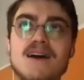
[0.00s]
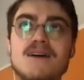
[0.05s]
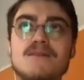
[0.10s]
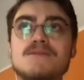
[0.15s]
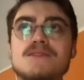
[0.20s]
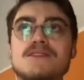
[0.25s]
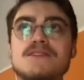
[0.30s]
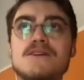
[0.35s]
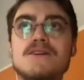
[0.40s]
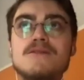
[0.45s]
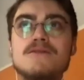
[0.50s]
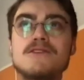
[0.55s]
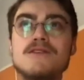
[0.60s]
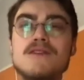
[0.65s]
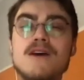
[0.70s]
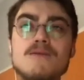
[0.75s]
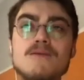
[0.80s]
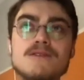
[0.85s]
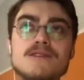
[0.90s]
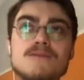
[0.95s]
so
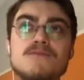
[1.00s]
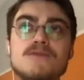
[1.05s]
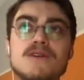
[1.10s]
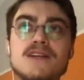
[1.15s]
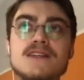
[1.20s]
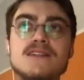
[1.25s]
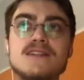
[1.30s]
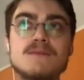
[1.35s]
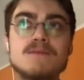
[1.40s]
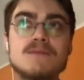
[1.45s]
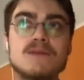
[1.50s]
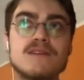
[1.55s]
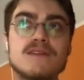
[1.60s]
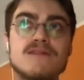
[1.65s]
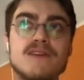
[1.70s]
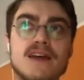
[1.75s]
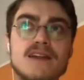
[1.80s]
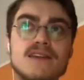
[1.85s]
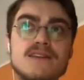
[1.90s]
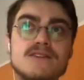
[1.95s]
that was a pretty simple
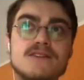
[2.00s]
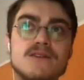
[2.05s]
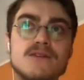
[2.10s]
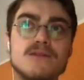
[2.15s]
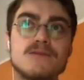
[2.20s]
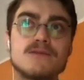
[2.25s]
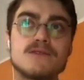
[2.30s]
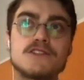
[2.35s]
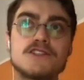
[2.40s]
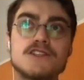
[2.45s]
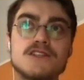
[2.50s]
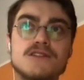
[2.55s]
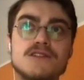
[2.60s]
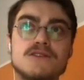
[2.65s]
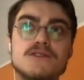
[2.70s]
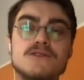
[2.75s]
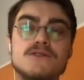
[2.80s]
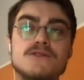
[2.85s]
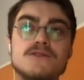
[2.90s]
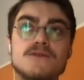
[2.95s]
event. So it was
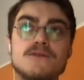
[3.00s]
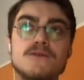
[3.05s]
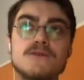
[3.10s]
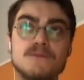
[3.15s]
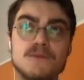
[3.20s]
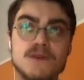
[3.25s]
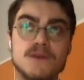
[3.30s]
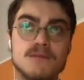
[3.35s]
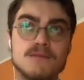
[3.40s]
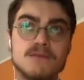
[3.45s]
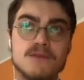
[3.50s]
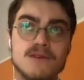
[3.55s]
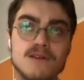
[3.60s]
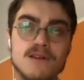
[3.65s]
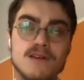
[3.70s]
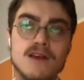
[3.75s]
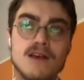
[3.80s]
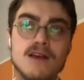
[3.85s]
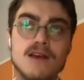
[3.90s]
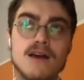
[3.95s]
just 2
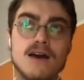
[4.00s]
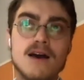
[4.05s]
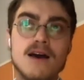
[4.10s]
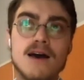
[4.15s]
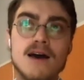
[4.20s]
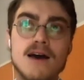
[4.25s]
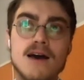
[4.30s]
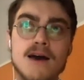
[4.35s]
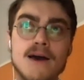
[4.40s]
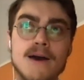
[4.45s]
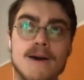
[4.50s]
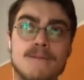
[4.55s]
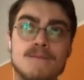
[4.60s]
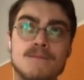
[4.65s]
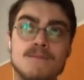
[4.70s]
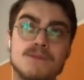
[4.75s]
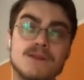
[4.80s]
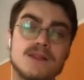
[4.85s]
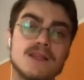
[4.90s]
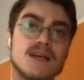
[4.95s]
people,
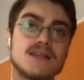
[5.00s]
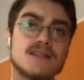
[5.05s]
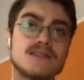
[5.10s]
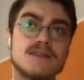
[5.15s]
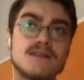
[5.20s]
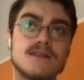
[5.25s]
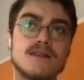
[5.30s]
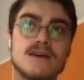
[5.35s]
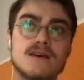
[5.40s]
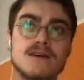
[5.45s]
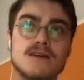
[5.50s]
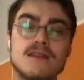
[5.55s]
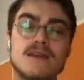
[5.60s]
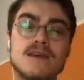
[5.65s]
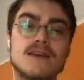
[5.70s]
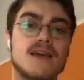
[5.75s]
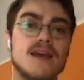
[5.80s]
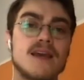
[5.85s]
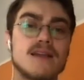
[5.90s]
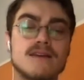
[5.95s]
plus the
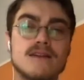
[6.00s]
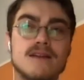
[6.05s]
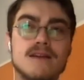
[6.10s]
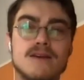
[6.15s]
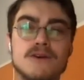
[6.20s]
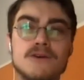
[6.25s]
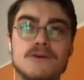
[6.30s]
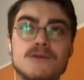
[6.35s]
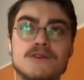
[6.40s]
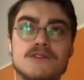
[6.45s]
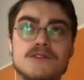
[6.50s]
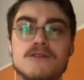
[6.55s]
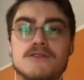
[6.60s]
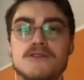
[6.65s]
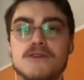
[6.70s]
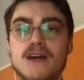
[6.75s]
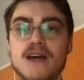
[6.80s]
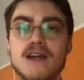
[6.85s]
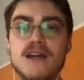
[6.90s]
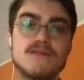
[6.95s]
candidate who was also
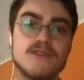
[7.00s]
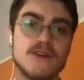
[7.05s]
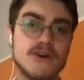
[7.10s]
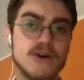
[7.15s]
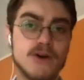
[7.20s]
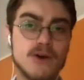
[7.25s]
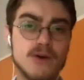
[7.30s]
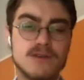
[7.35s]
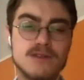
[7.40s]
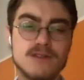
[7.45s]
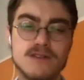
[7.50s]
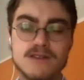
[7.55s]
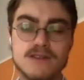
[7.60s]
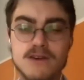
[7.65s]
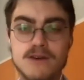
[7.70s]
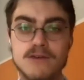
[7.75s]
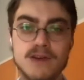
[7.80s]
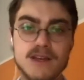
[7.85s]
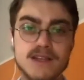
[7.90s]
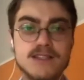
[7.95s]
kind of the host.
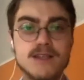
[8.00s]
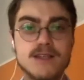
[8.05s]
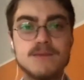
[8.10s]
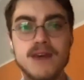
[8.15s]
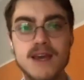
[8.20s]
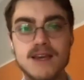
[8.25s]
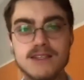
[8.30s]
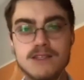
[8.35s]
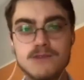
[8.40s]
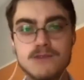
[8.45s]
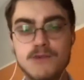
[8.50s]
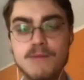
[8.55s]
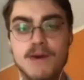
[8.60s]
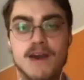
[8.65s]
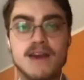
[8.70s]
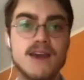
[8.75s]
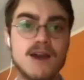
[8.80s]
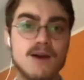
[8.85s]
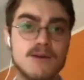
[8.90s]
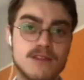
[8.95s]
So in some cases we
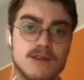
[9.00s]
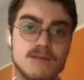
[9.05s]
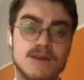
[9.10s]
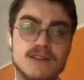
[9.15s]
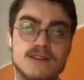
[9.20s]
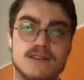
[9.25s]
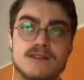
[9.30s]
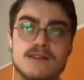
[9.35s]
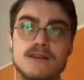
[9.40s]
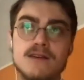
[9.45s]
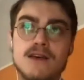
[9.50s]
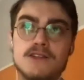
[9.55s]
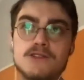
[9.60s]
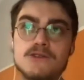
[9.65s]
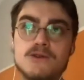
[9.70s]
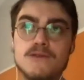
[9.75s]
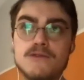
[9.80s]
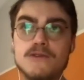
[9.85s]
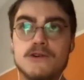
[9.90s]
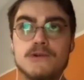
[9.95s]
might count them as
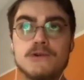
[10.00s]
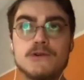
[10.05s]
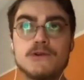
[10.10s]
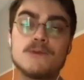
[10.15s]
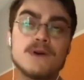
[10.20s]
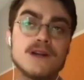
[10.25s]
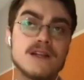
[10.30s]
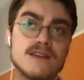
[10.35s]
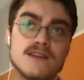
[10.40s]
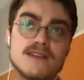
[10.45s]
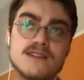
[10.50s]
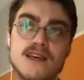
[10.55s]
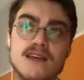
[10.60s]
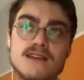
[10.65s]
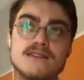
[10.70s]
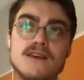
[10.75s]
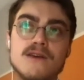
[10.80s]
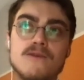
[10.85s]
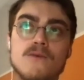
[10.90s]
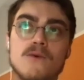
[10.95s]
sort of crew, but in this case
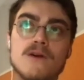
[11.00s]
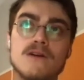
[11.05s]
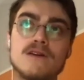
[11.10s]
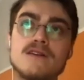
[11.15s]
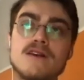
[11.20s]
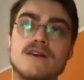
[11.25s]
they weren't.